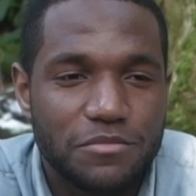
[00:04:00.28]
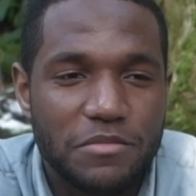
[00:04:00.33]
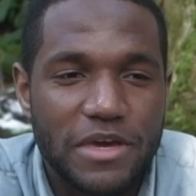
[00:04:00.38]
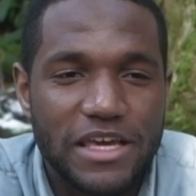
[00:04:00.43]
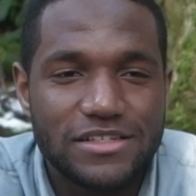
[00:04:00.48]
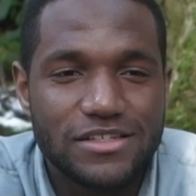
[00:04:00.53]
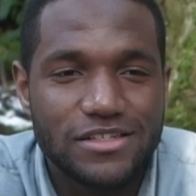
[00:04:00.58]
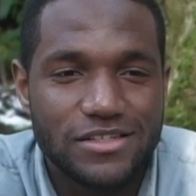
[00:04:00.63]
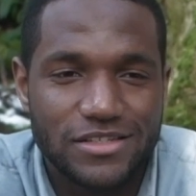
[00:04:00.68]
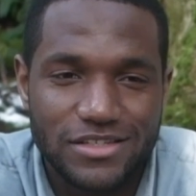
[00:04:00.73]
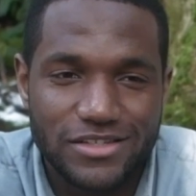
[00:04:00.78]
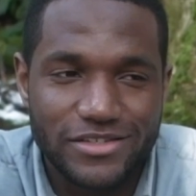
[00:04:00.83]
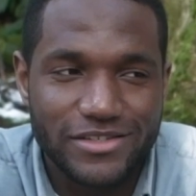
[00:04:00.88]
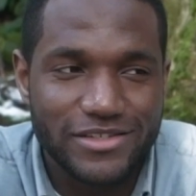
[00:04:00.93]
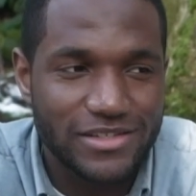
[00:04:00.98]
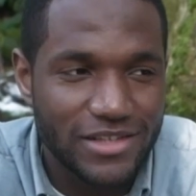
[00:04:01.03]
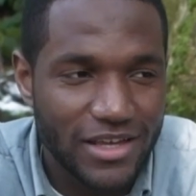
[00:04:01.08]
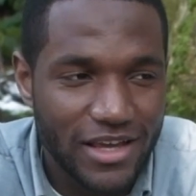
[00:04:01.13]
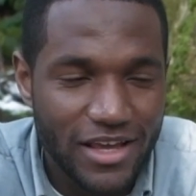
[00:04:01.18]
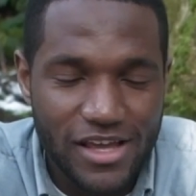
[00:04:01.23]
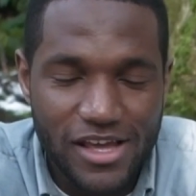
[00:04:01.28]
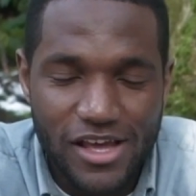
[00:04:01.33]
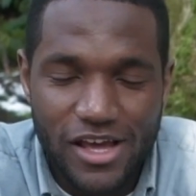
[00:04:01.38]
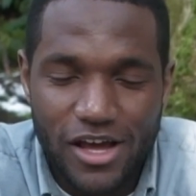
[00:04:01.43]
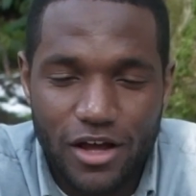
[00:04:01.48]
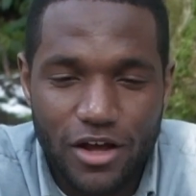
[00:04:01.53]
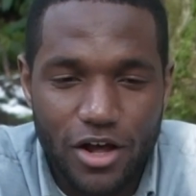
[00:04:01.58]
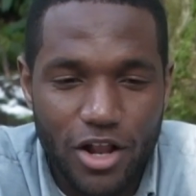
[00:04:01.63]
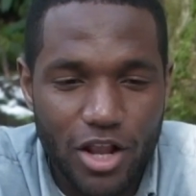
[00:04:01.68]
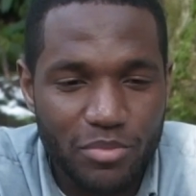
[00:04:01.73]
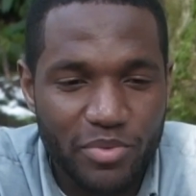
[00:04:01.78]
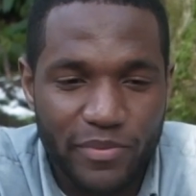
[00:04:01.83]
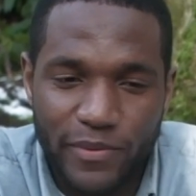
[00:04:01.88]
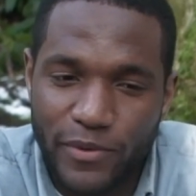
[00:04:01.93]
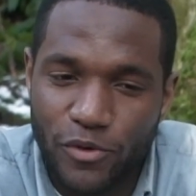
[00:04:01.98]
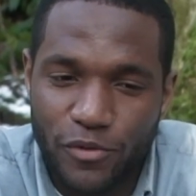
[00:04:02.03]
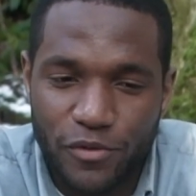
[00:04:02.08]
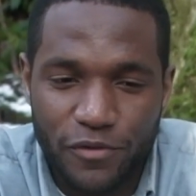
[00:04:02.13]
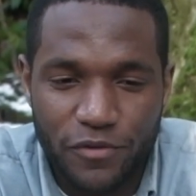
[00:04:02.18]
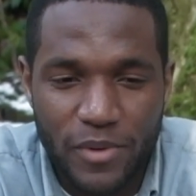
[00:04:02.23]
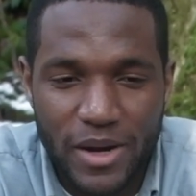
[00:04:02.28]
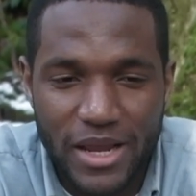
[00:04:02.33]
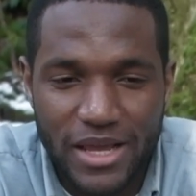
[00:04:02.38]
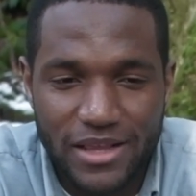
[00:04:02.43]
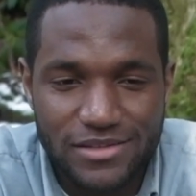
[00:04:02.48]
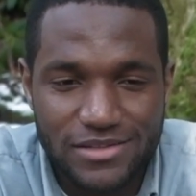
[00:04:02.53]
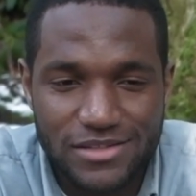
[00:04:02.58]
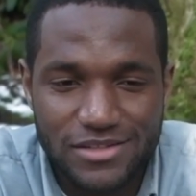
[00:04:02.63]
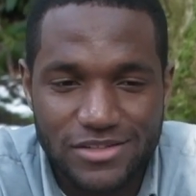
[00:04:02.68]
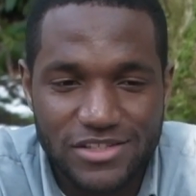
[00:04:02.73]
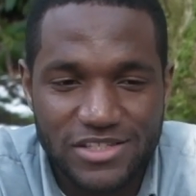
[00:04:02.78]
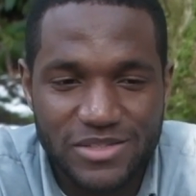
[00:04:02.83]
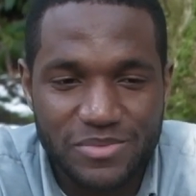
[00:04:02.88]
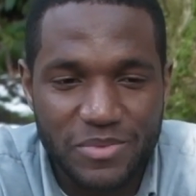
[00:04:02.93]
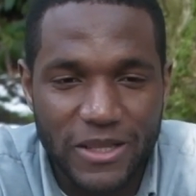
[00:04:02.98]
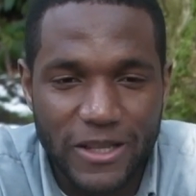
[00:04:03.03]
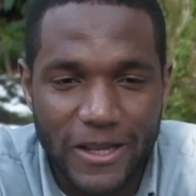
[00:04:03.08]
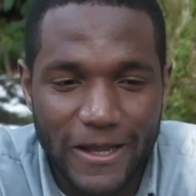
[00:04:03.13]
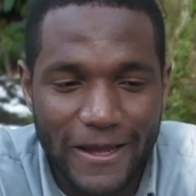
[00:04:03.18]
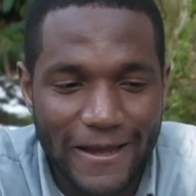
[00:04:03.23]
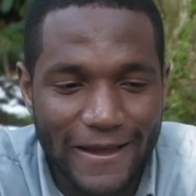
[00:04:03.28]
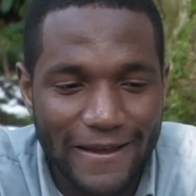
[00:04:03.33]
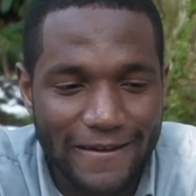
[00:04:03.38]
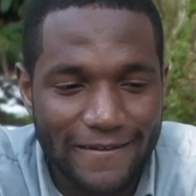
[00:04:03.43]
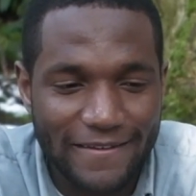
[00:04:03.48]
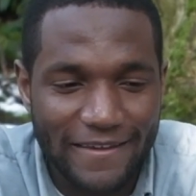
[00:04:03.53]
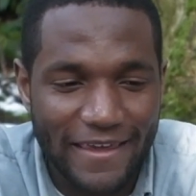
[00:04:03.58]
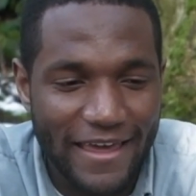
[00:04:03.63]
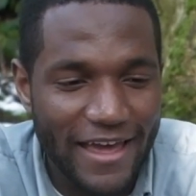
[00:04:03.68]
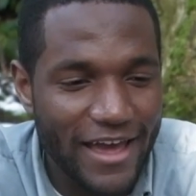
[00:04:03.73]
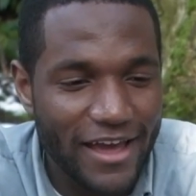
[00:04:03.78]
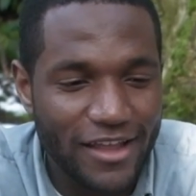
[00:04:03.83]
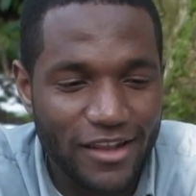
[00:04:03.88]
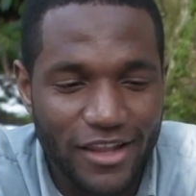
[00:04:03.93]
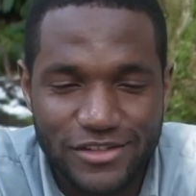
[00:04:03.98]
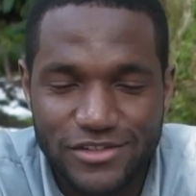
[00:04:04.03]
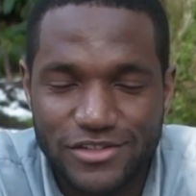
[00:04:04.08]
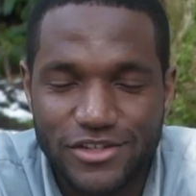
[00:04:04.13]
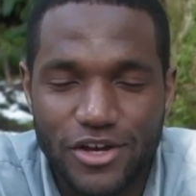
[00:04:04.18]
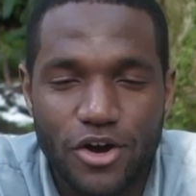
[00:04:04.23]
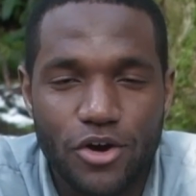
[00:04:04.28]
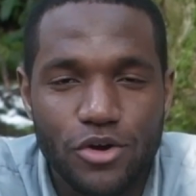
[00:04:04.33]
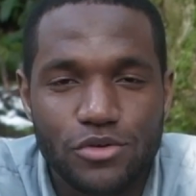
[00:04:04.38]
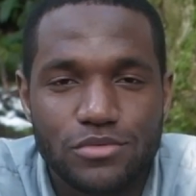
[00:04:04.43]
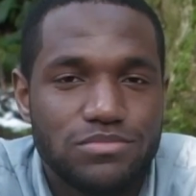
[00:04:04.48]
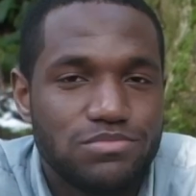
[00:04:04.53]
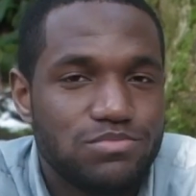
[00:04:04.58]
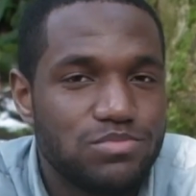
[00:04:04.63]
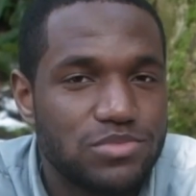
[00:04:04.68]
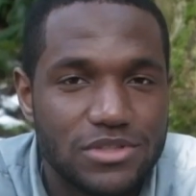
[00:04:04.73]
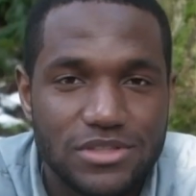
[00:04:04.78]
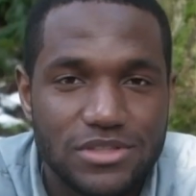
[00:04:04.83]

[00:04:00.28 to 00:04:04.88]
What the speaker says: It's amazing to just call up a group of friends and just be like, hey, let's go